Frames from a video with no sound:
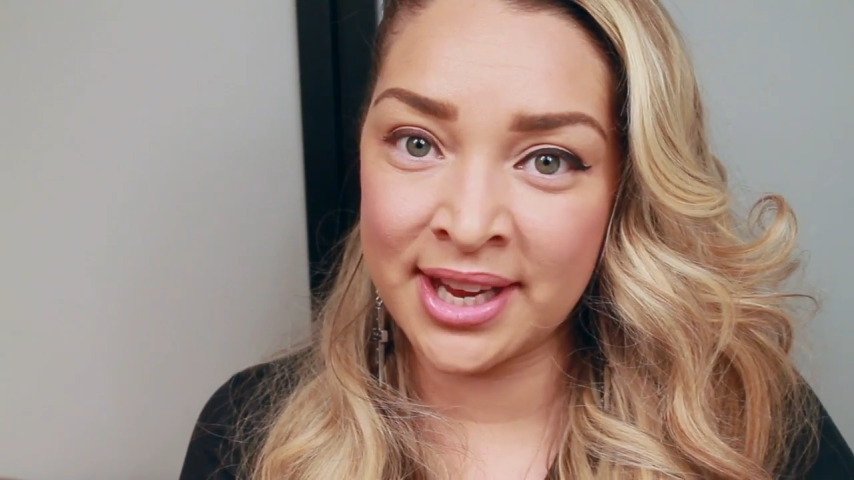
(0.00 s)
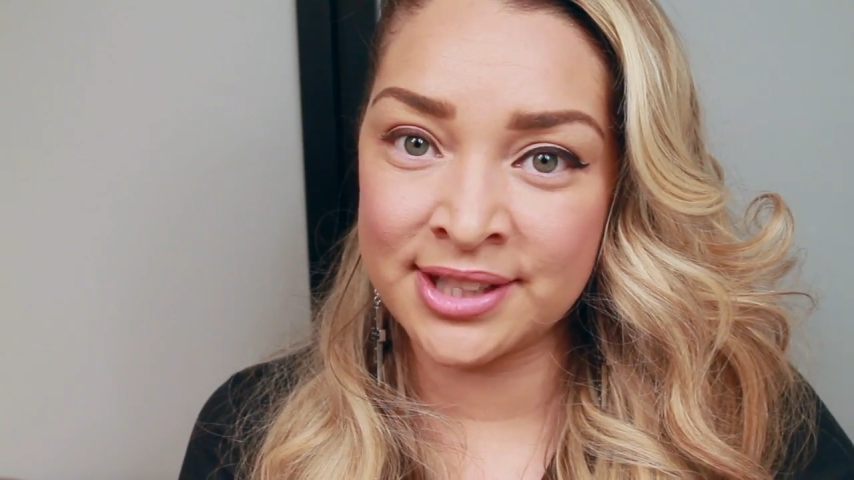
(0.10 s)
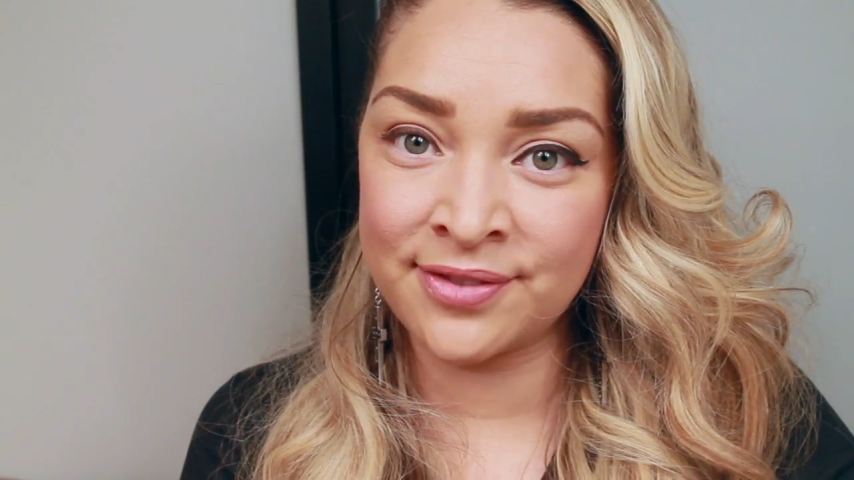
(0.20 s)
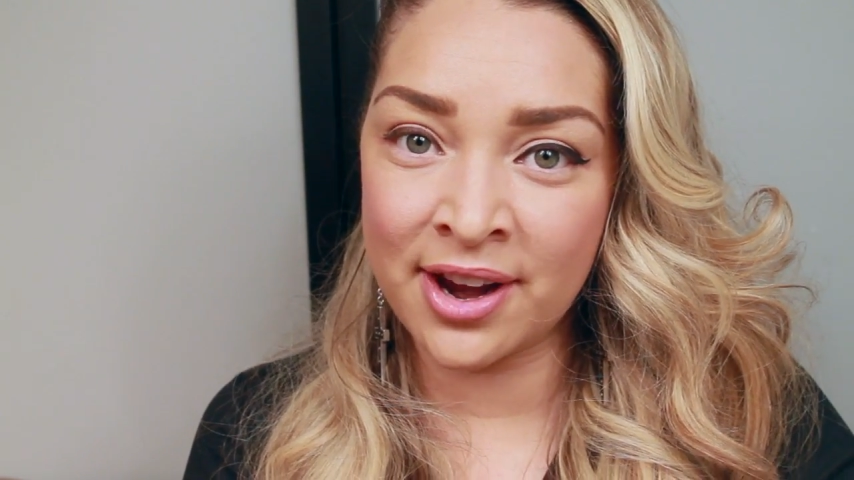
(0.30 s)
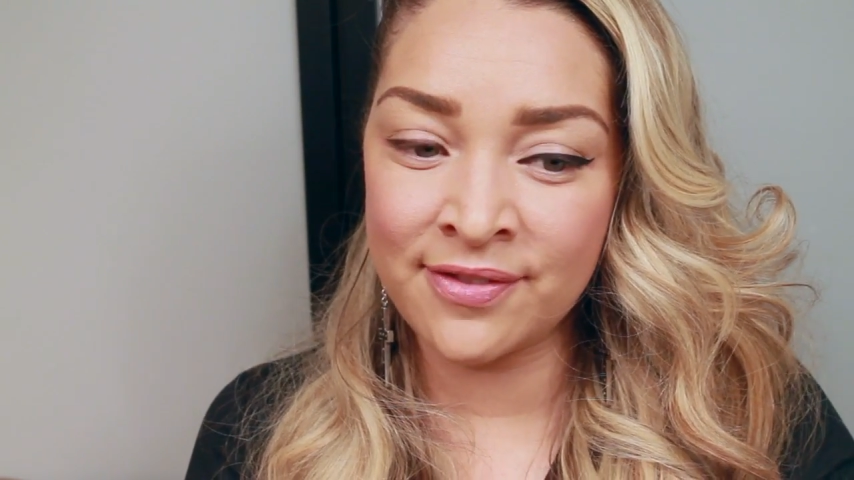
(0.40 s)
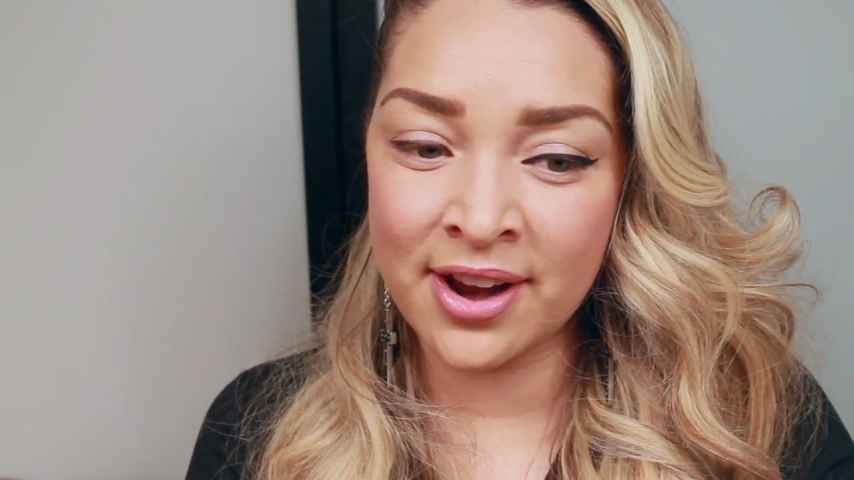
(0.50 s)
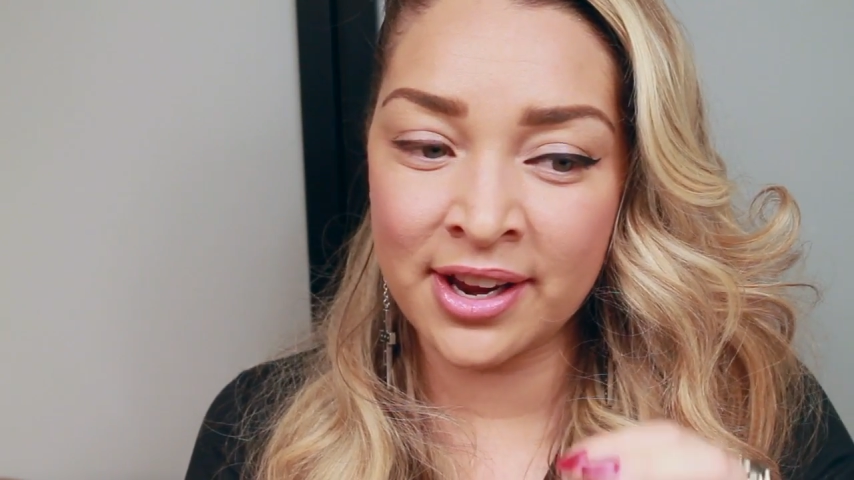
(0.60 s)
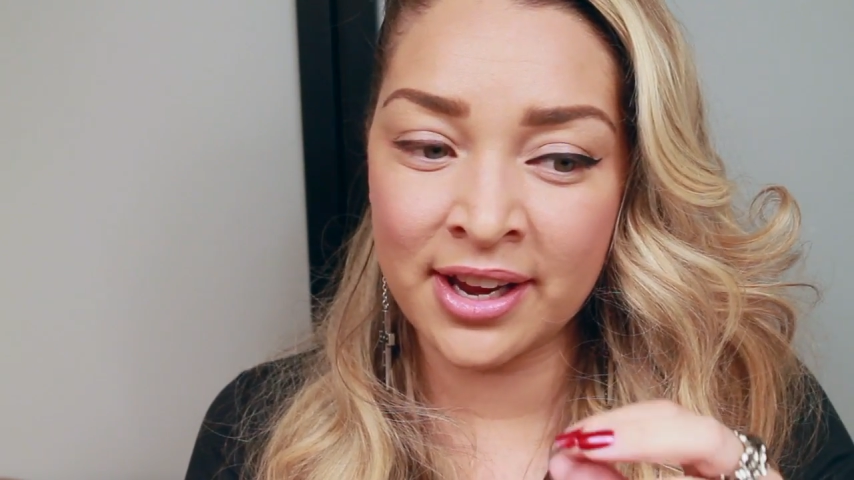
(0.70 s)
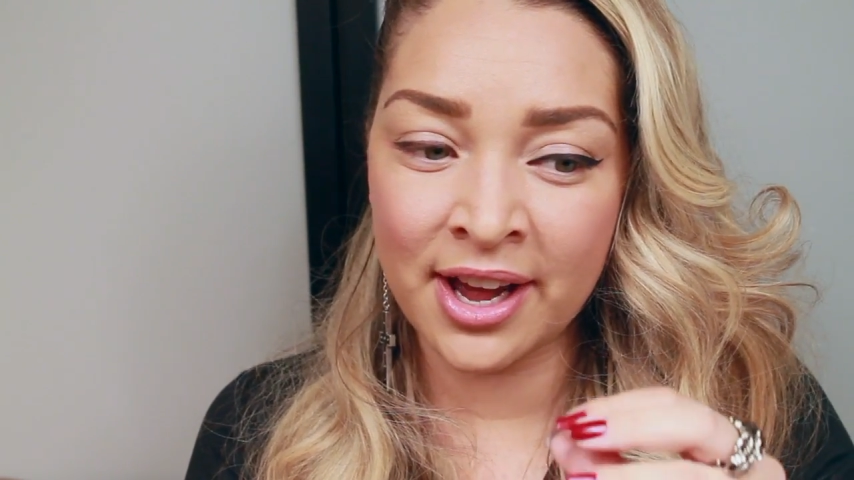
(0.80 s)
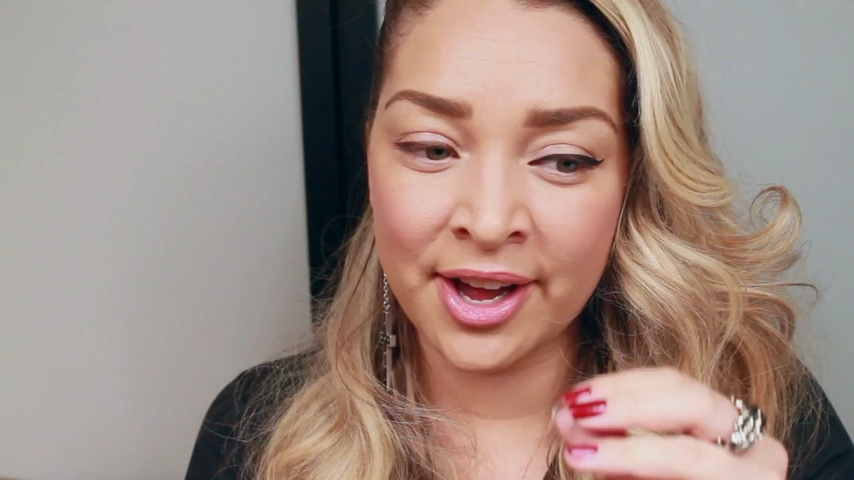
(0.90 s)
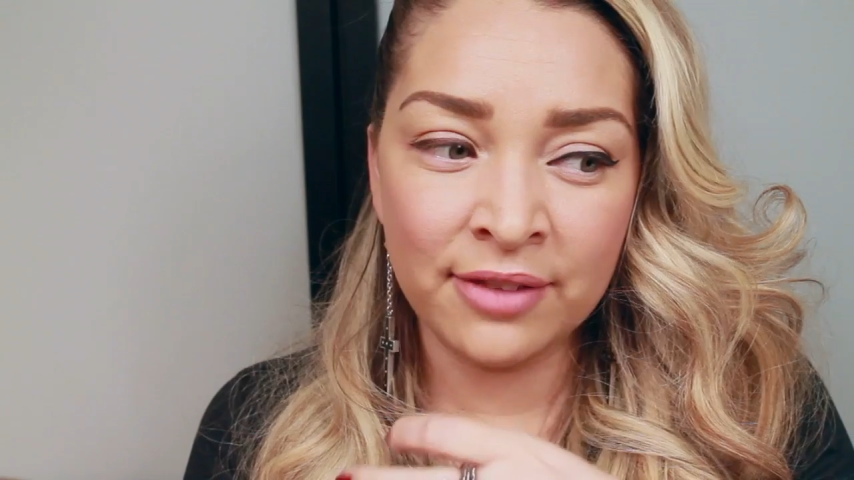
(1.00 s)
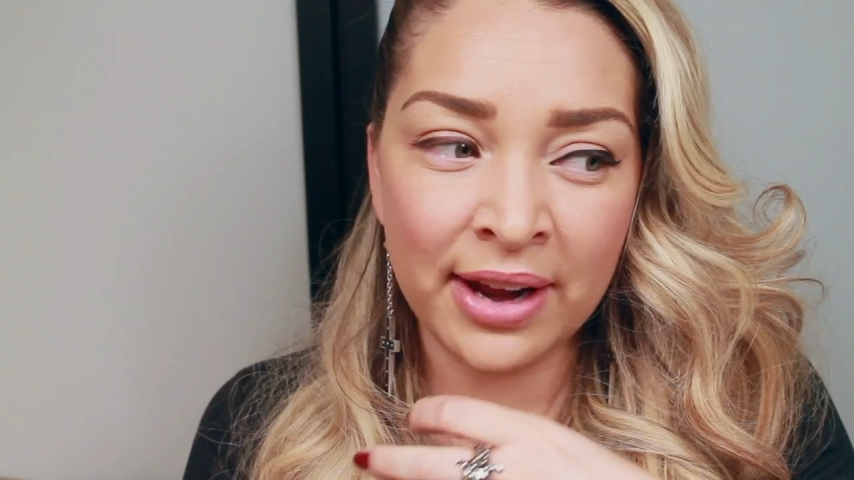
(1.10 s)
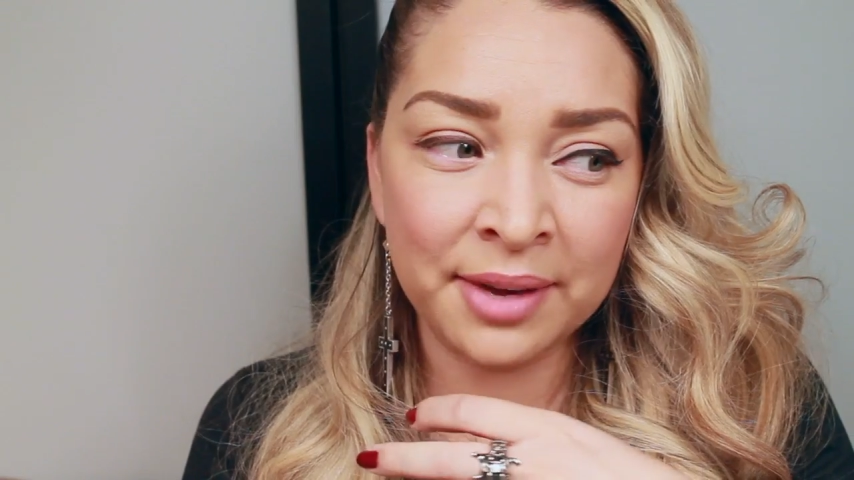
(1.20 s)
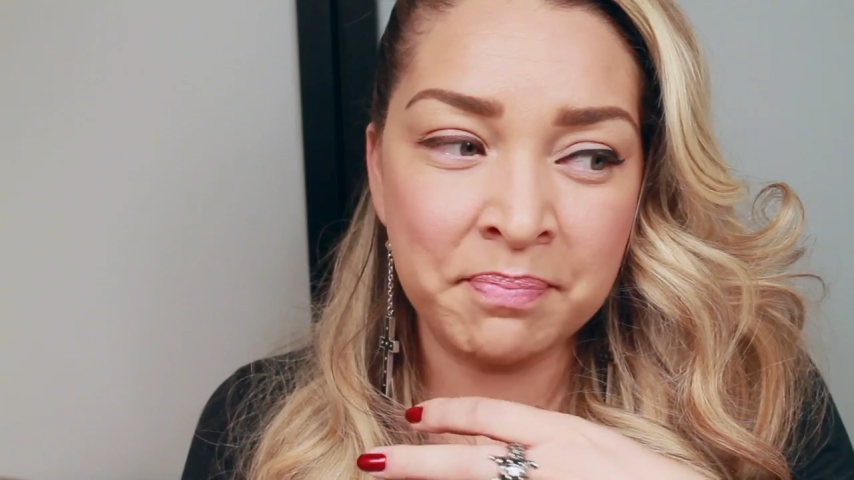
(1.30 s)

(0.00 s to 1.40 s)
It's very kind of like